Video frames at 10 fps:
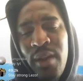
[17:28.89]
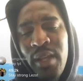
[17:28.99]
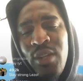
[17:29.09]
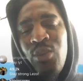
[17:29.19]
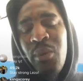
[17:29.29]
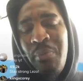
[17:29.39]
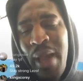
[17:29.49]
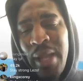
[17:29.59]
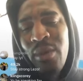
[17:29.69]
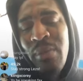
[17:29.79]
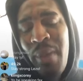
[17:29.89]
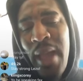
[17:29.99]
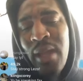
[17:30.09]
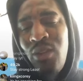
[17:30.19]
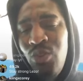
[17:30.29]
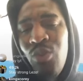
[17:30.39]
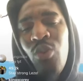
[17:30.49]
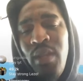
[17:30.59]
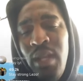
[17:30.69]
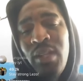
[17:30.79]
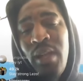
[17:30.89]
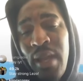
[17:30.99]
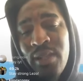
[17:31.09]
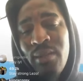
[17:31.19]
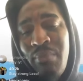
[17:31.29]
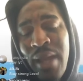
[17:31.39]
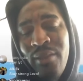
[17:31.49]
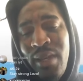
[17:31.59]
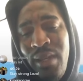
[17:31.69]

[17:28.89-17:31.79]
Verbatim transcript: Get you a battery pack because you're going to need your extra battery.